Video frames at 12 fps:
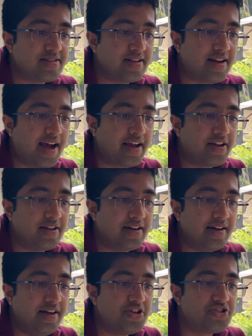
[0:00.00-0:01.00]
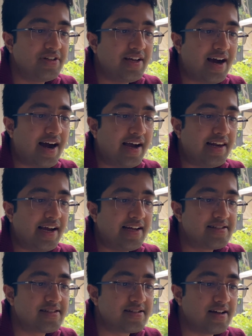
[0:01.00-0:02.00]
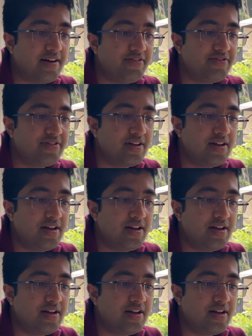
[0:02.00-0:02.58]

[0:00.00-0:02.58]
that I can literally highlight stuff